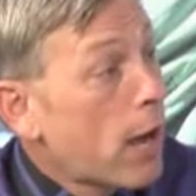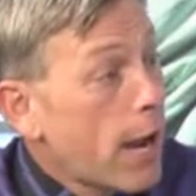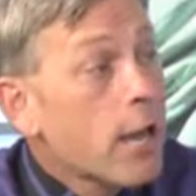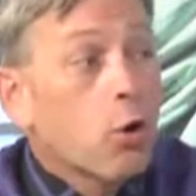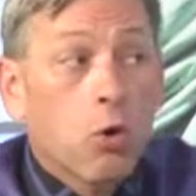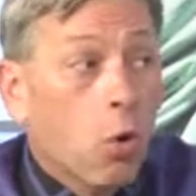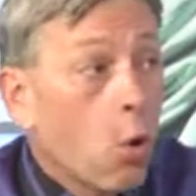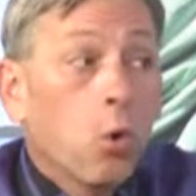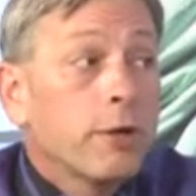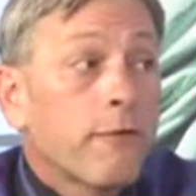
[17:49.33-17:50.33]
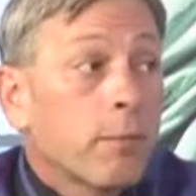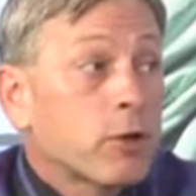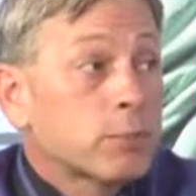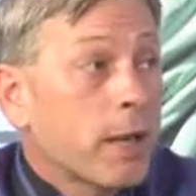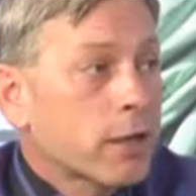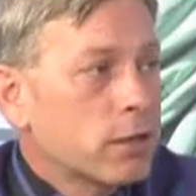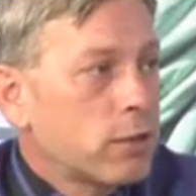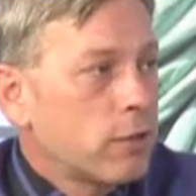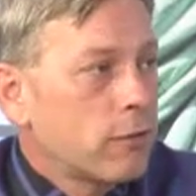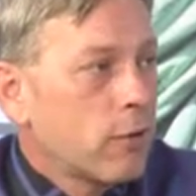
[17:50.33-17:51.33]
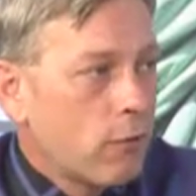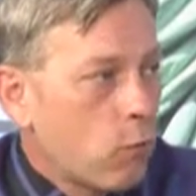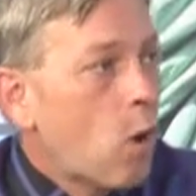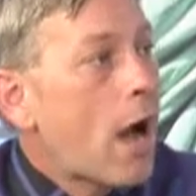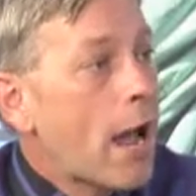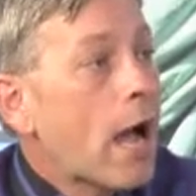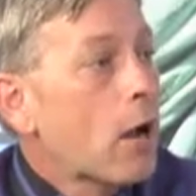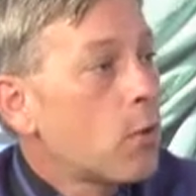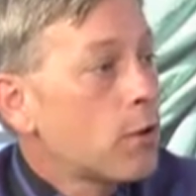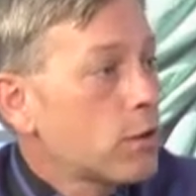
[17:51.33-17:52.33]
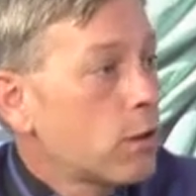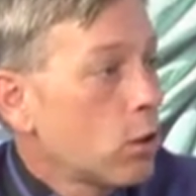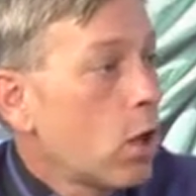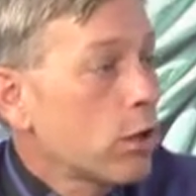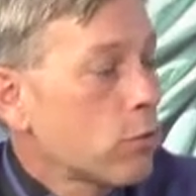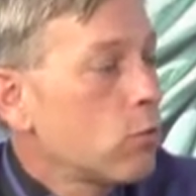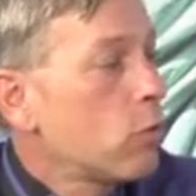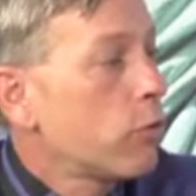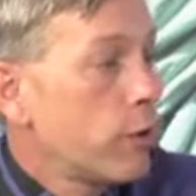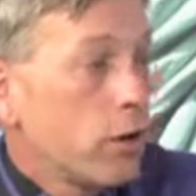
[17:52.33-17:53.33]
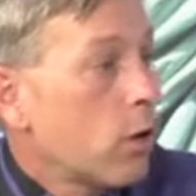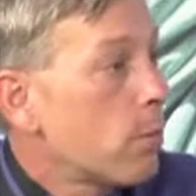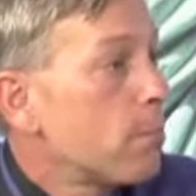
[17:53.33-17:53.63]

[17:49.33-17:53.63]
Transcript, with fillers: I had a whole different perspective of why I was in law school than